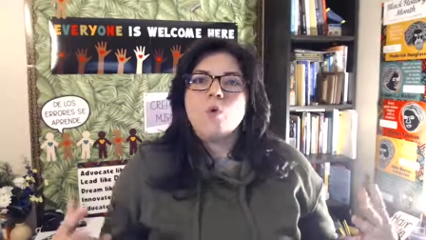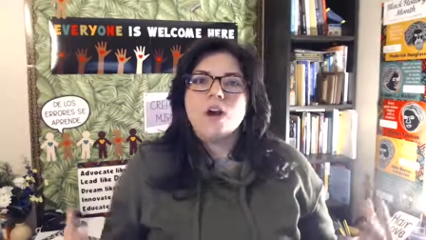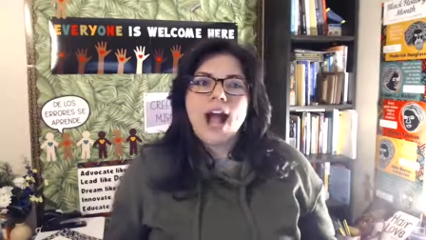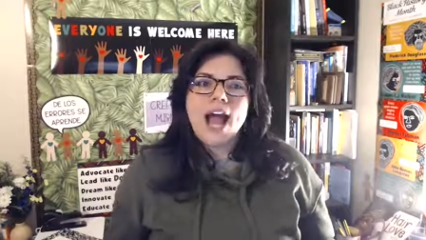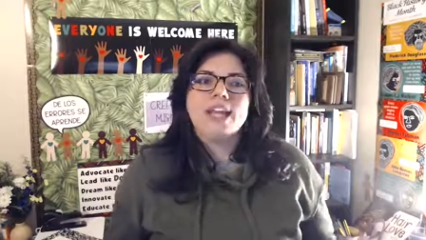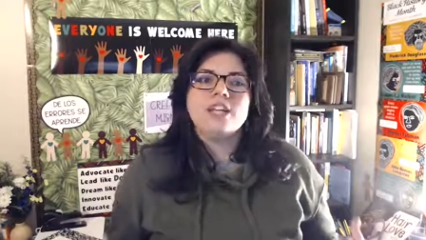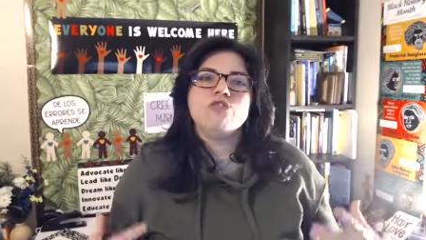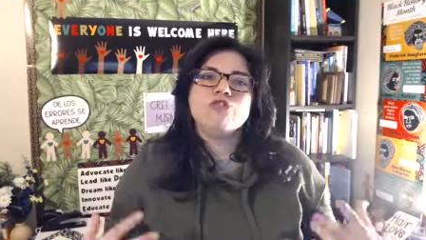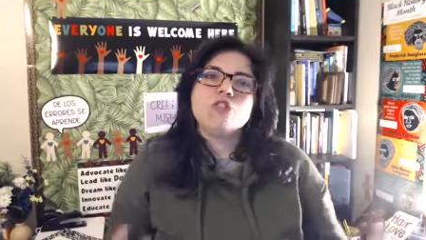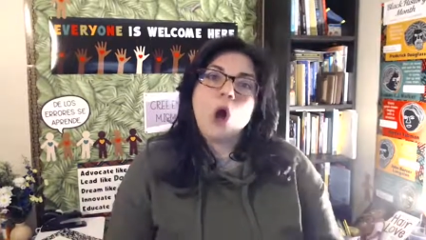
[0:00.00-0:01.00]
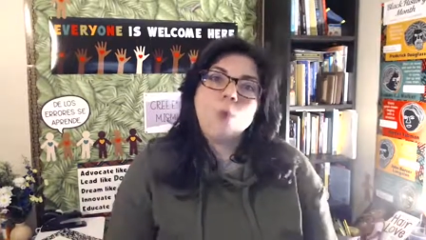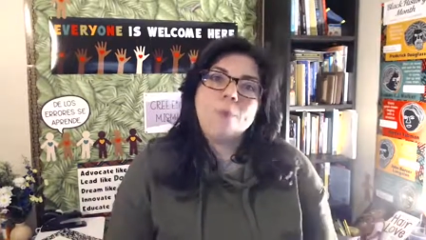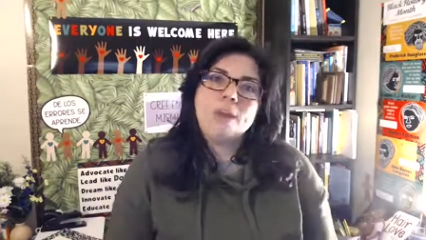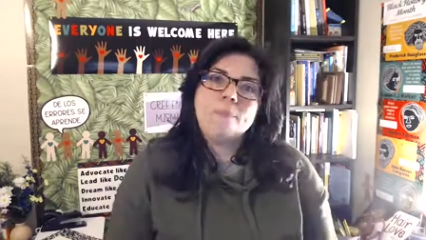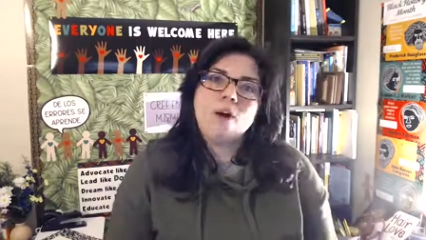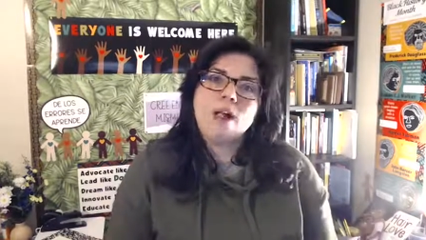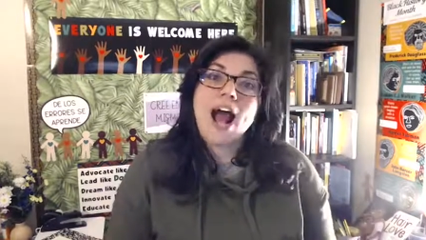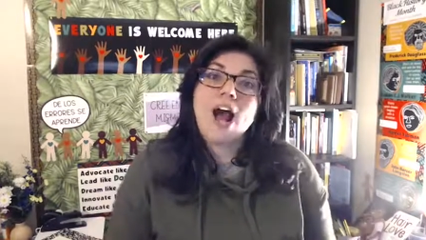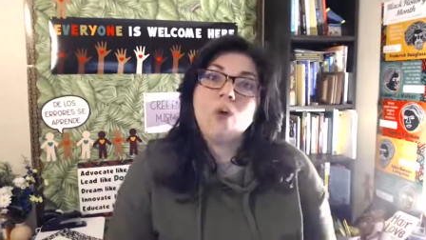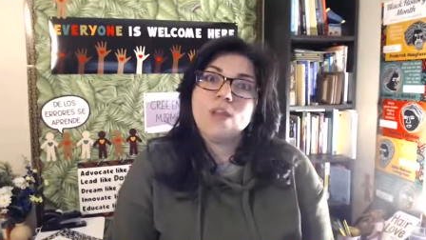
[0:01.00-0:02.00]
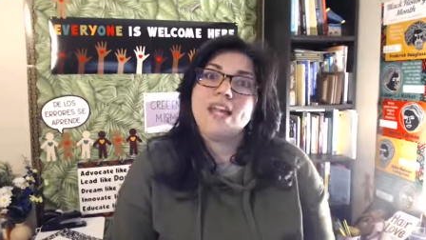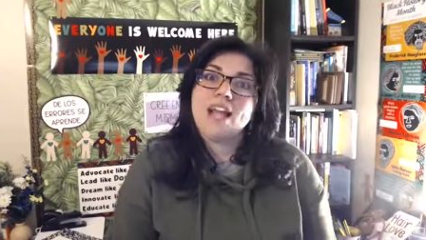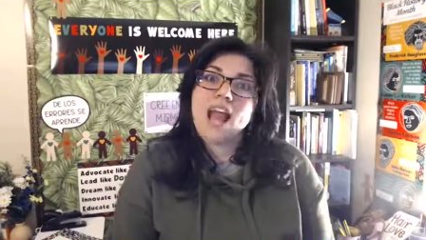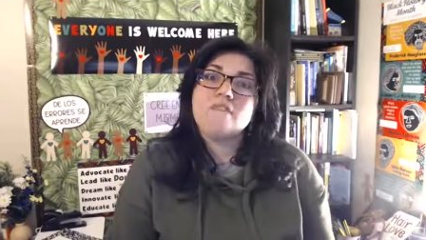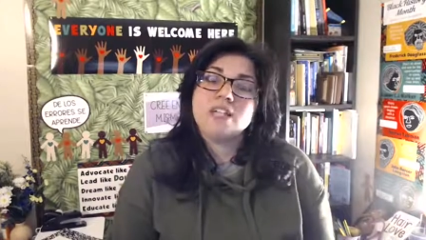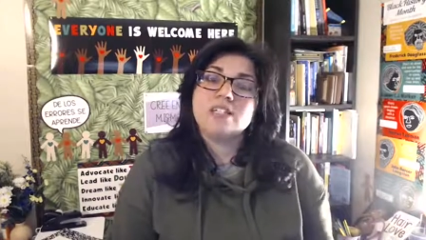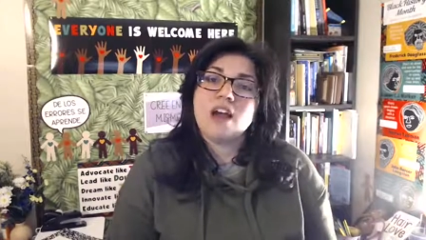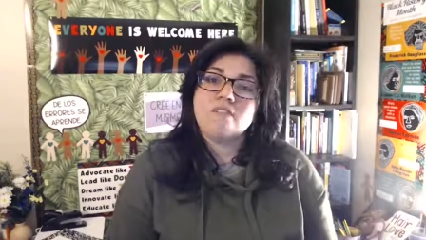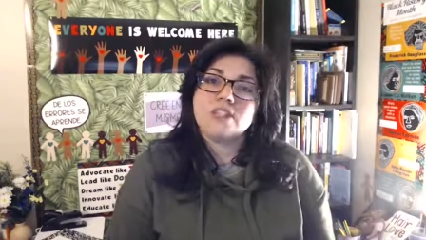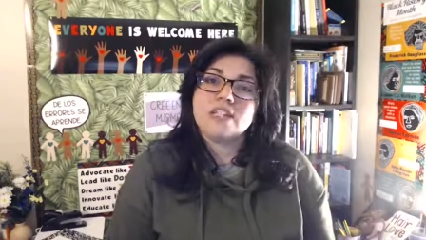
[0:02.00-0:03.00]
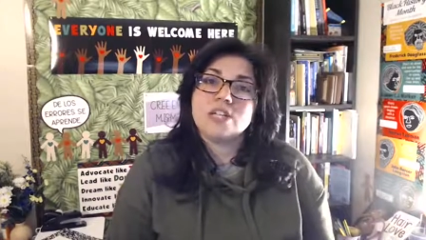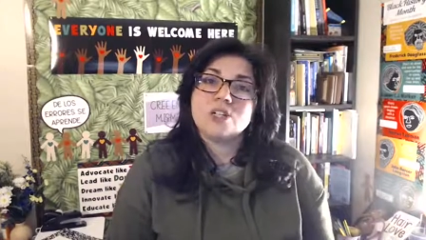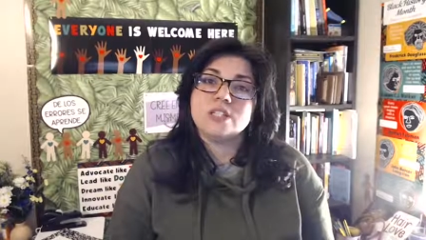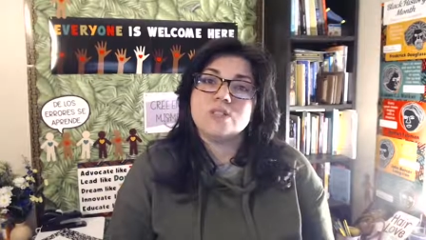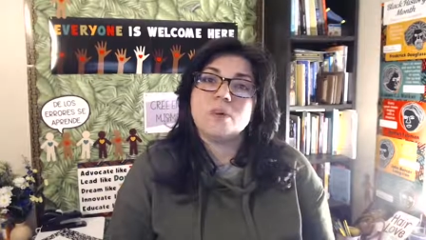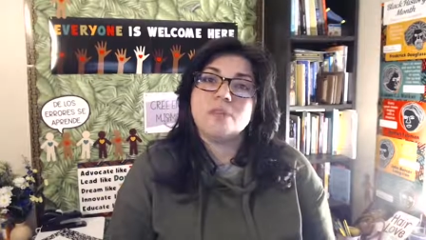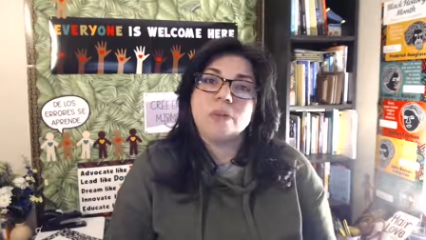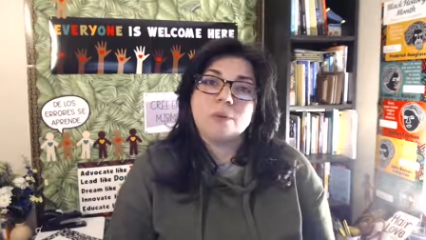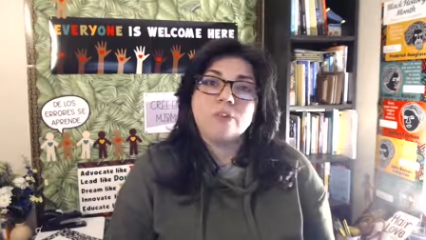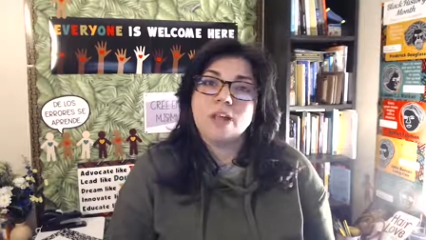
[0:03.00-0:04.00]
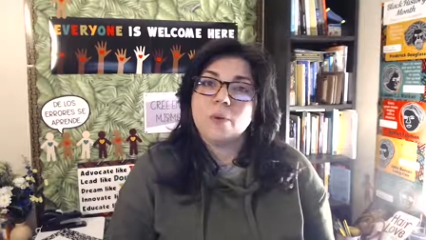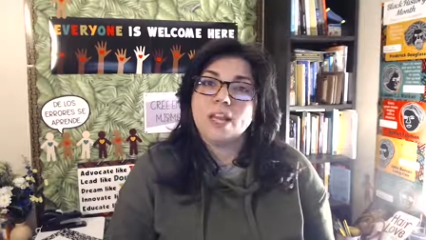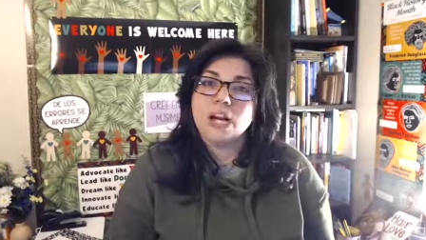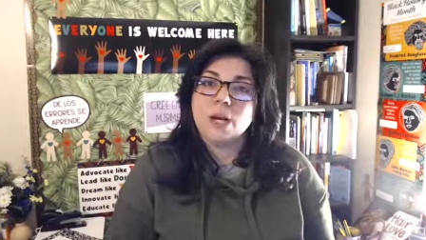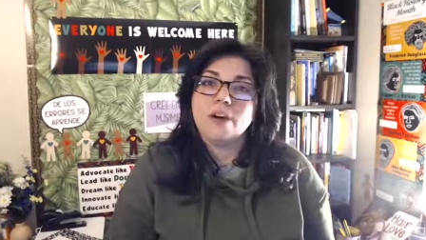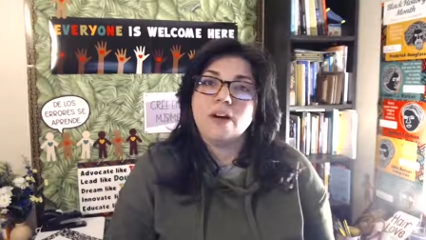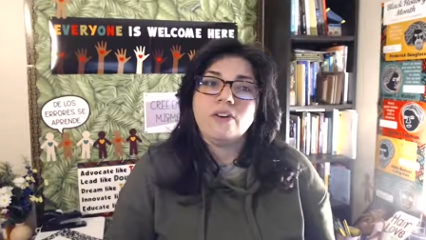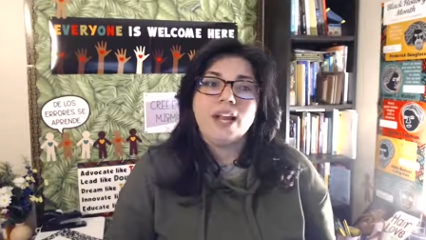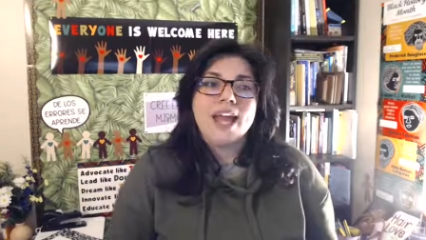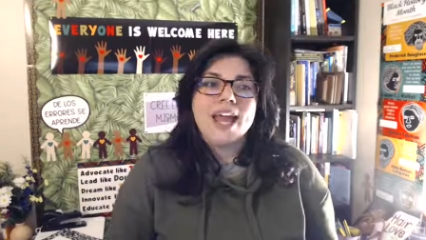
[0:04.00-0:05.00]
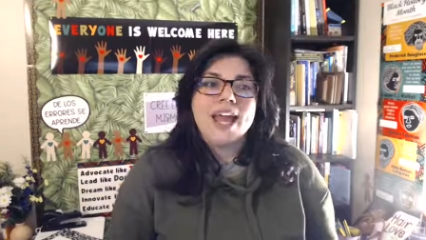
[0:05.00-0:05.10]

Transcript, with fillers: where I can show people how we can have these conversations with people that we care about